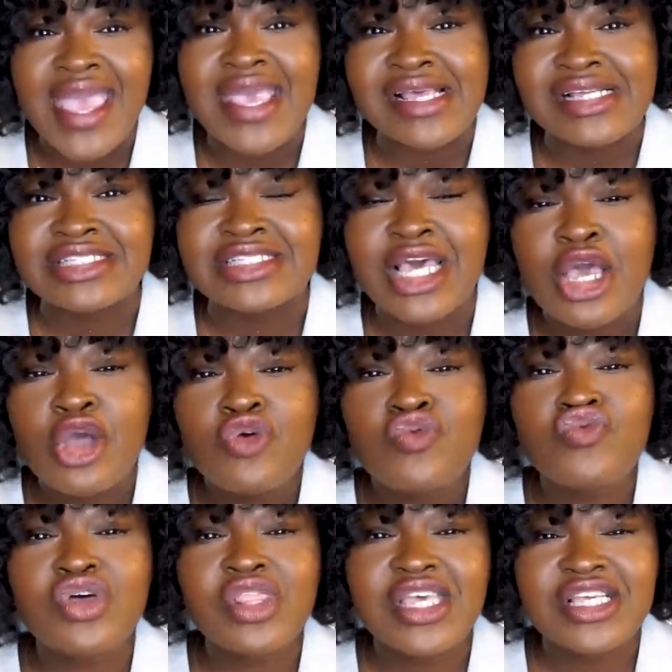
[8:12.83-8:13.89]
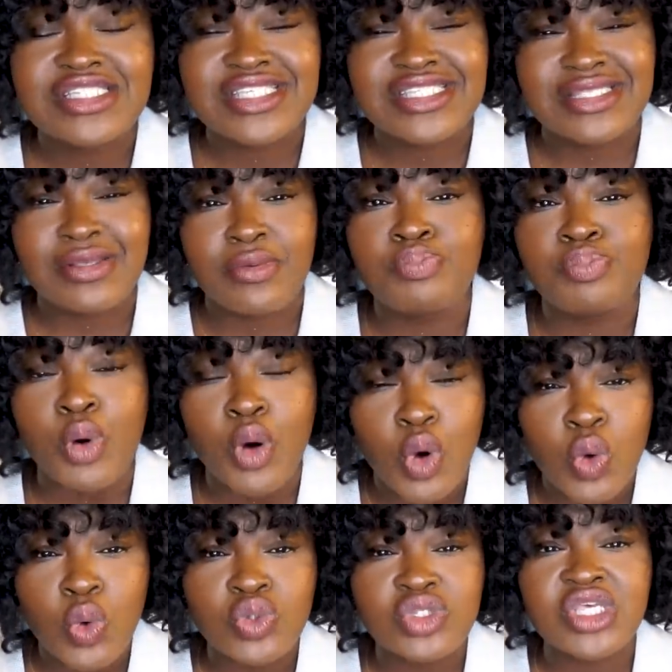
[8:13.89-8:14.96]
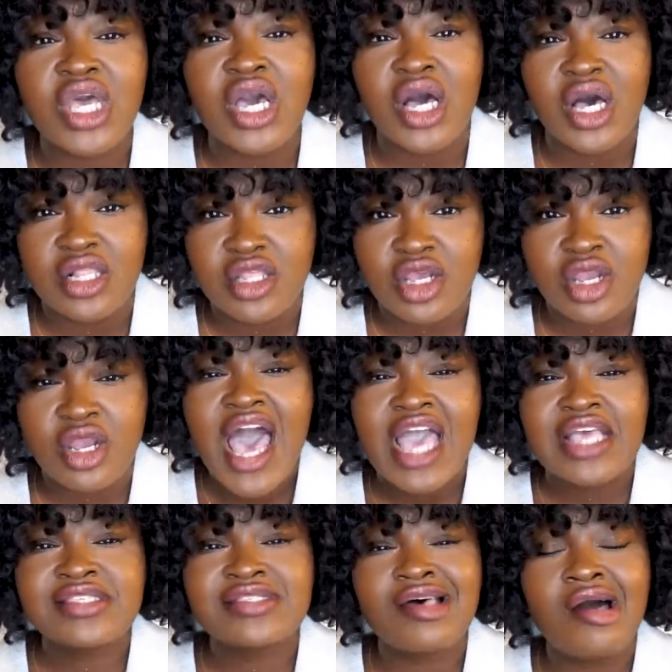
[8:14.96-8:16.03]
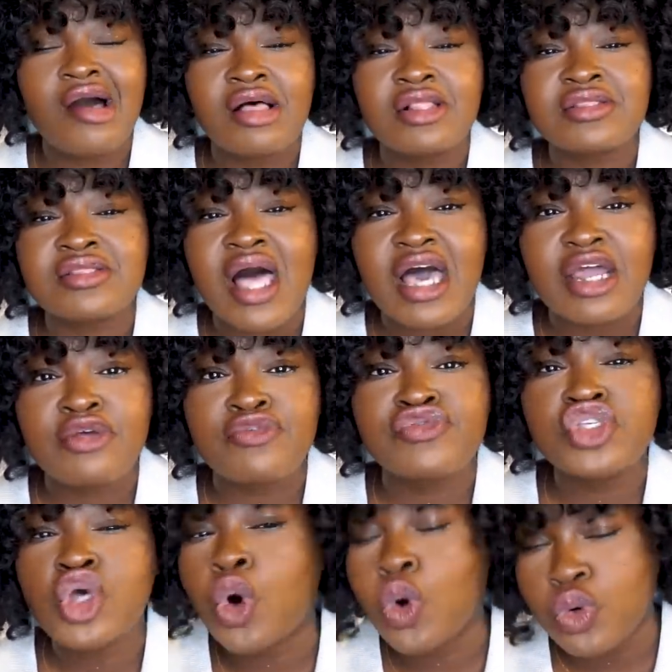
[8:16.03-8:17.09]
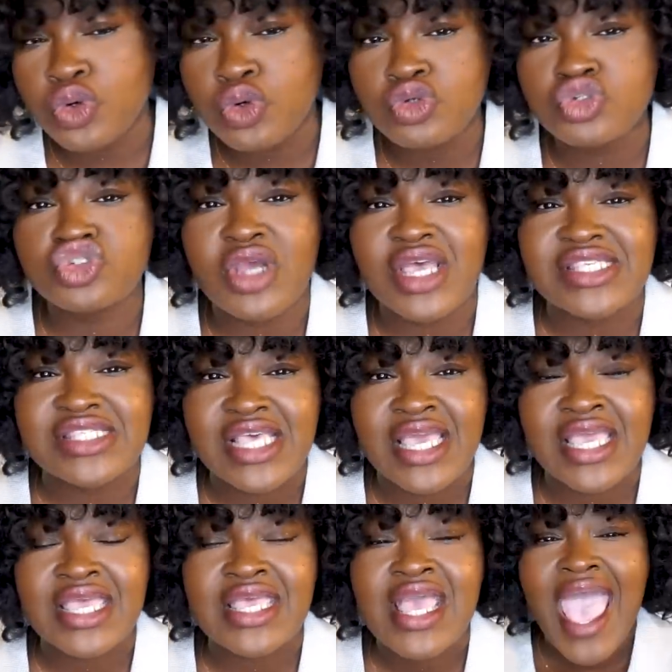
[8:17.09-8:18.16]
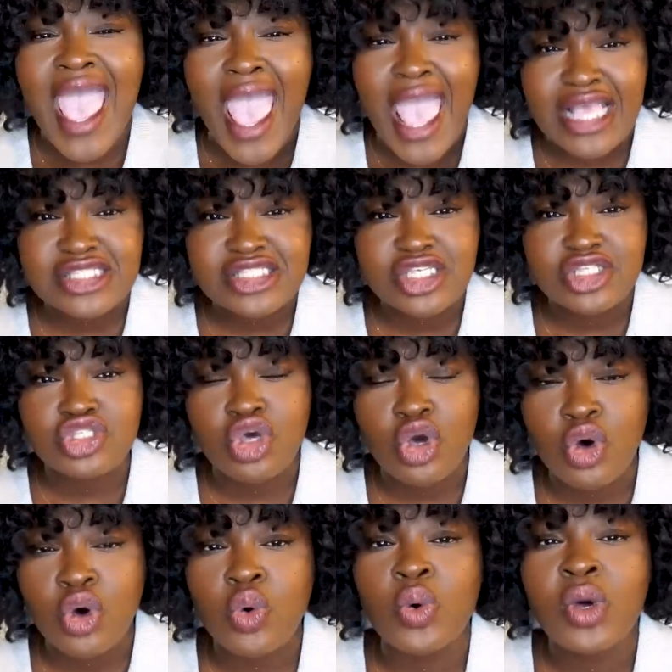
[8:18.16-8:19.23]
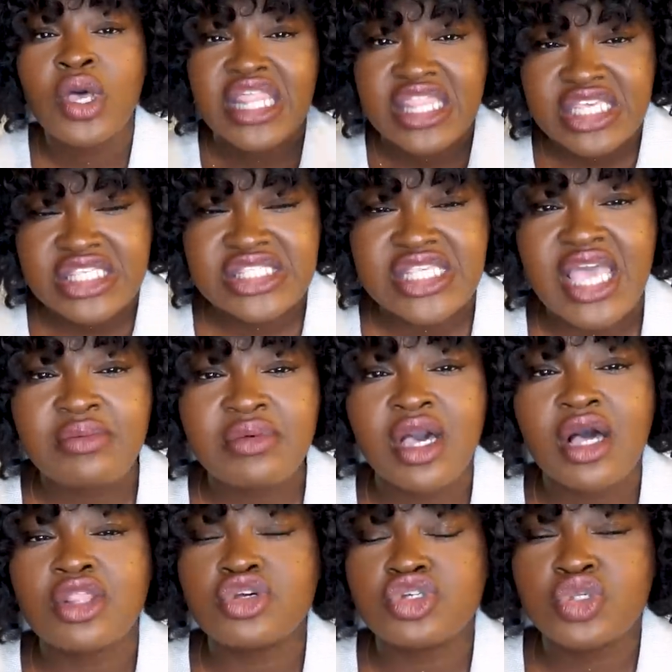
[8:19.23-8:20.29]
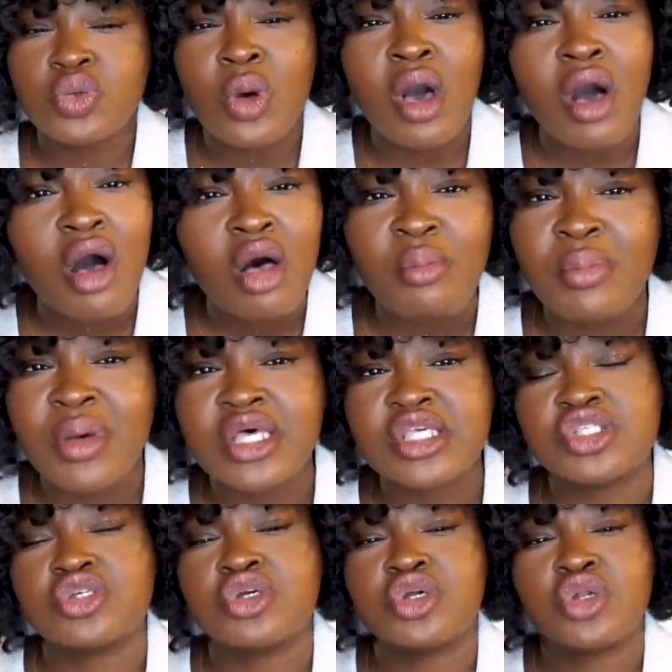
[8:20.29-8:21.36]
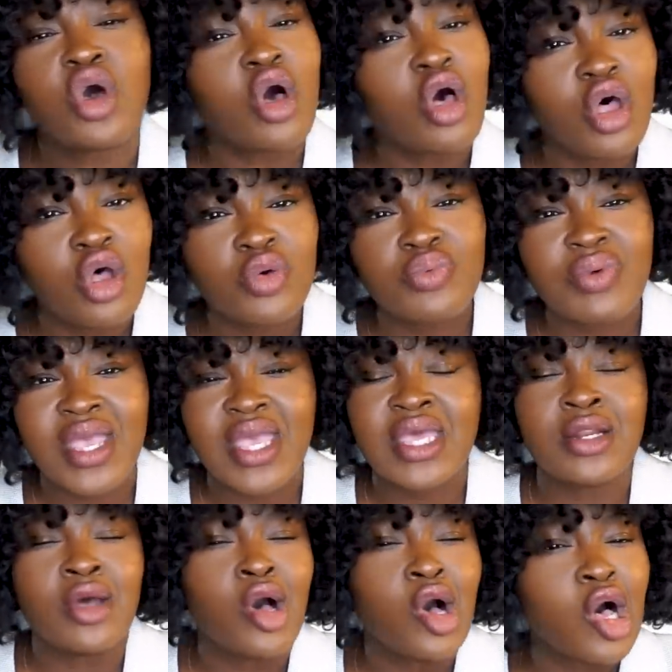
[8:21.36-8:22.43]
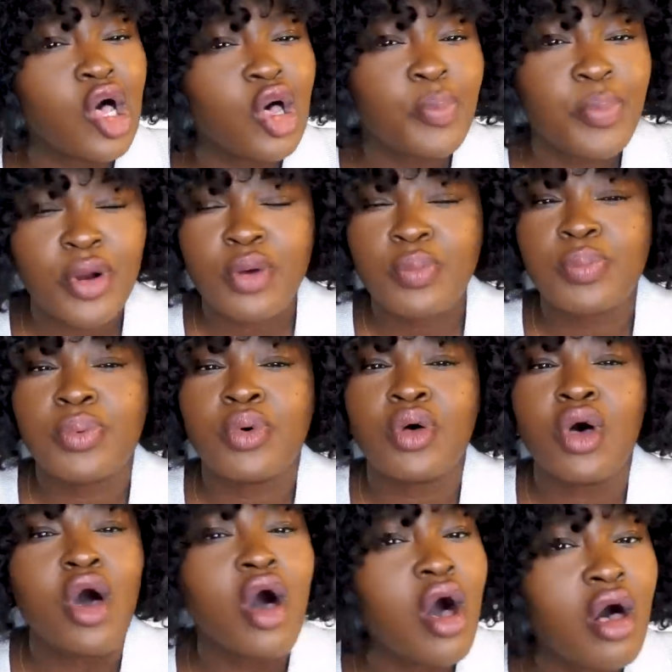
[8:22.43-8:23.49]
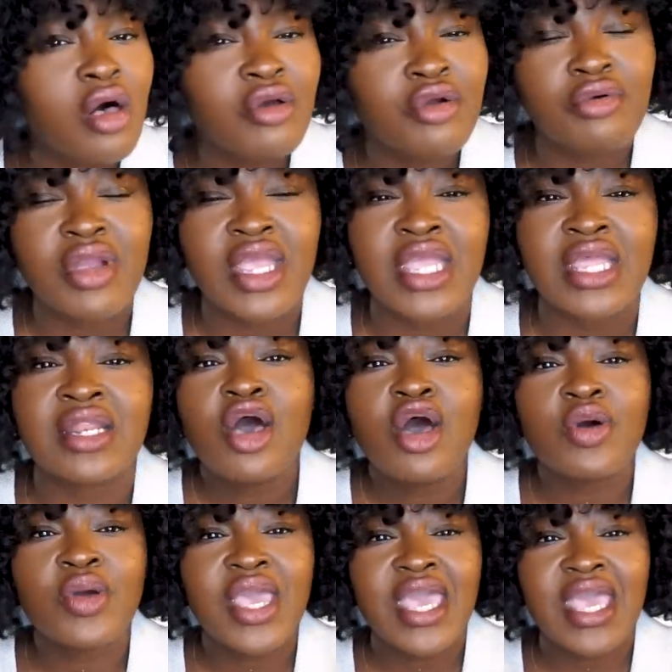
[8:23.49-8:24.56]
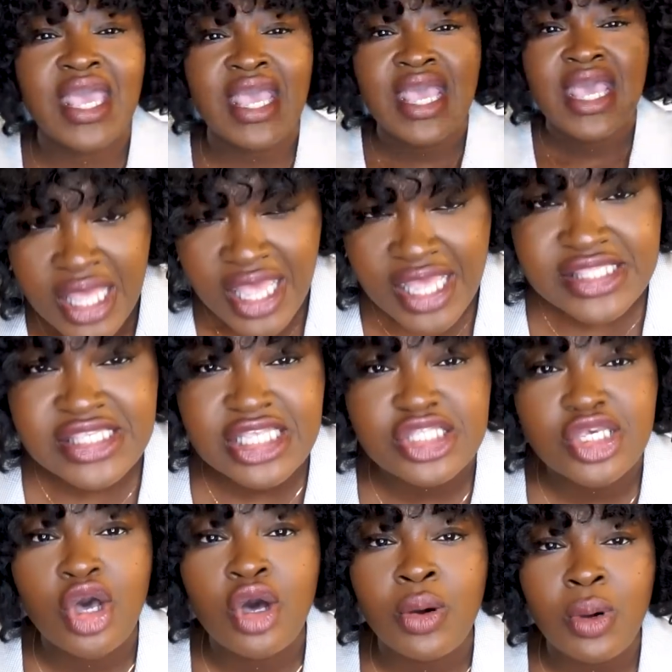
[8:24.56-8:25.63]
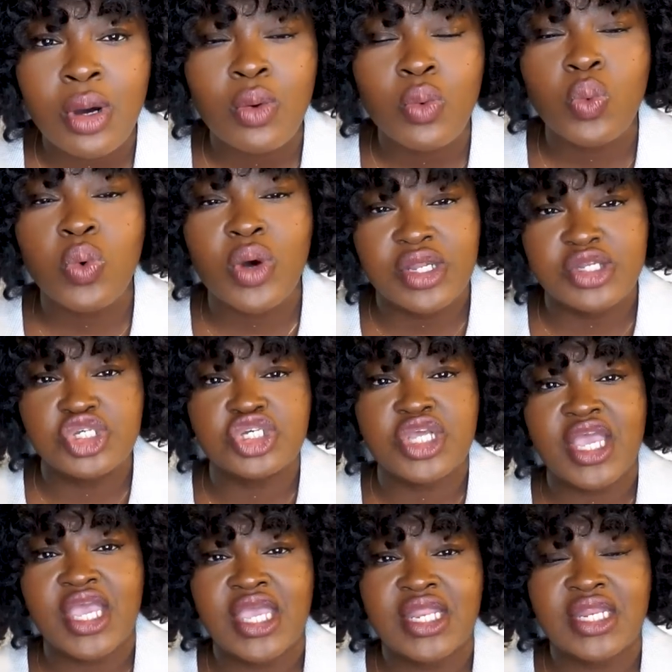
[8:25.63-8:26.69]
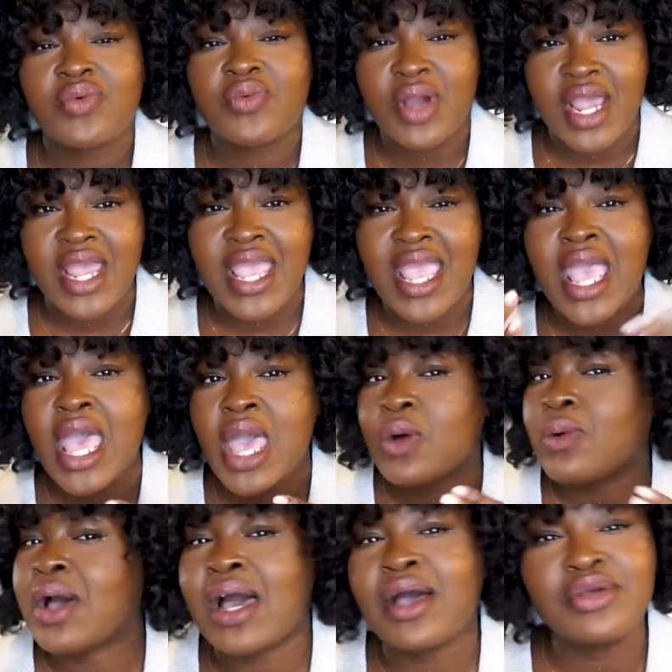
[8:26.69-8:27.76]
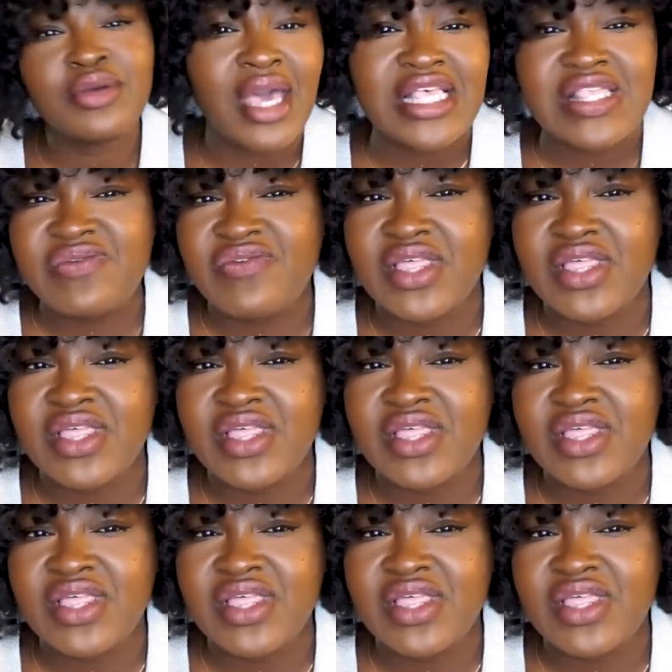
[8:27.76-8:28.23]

and really just bold color. I saw a lot of tonal dressing, head to toe, the same color. So all mustard, all red, all purple, all green, okay? Head to toe, one shade, right? How are you guys